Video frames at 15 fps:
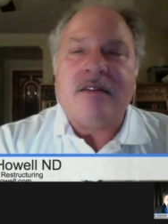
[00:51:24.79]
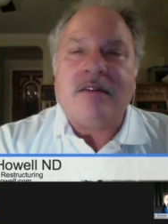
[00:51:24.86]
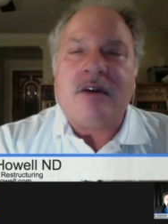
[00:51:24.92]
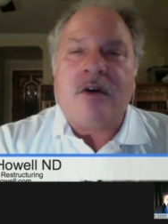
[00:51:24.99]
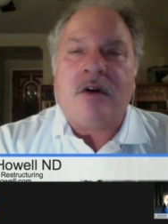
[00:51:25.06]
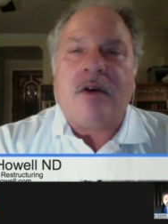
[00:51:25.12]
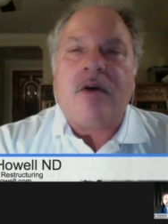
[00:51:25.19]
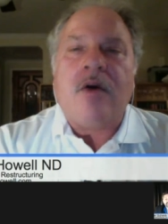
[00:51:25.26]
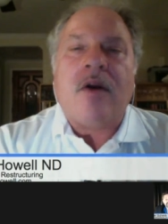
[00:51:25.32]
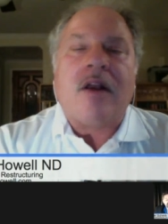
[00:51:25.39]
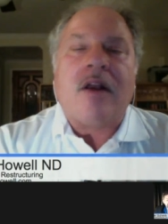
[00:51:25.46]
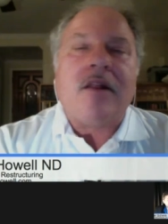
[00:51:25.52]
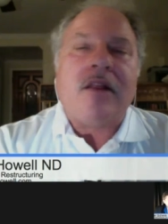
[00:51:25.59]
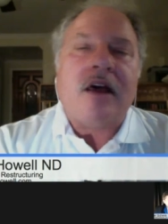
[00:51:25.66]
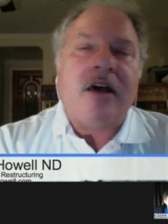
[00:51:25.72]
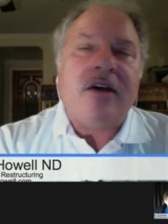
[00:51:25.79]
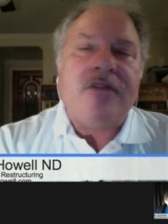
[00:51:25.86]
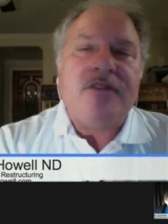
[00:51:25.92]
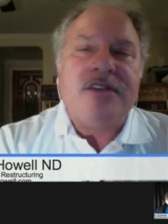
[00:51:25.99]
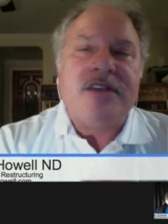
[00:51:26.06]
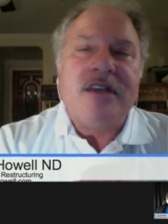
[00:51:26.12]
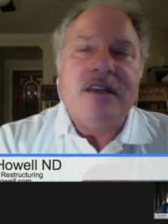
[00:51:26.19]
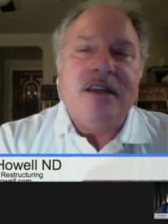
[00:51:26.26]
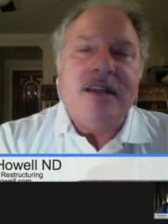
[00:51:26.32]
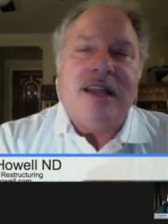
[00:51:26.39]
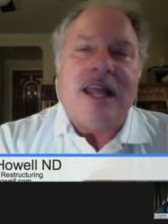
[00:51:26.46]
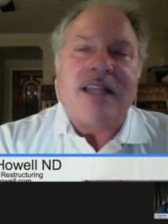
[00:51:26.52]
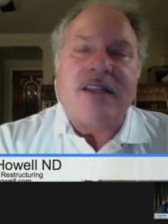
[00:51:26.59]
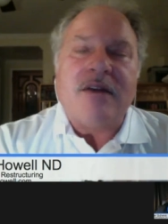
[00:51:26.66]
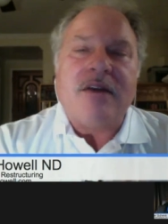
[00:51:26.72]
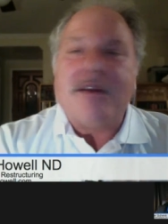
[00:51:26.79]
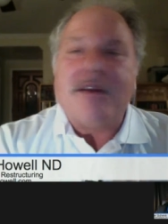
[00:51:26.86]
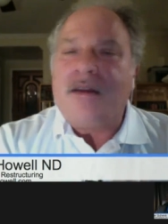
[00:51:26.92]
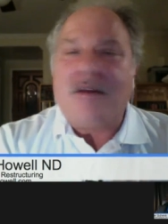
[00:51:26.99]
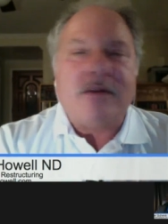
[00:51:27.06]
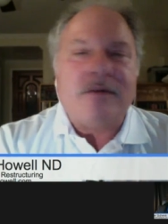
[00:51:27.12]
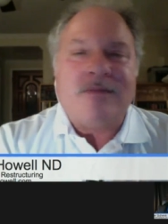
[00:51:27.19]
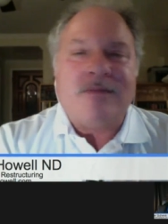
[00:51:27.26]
or or gloves, like the uh,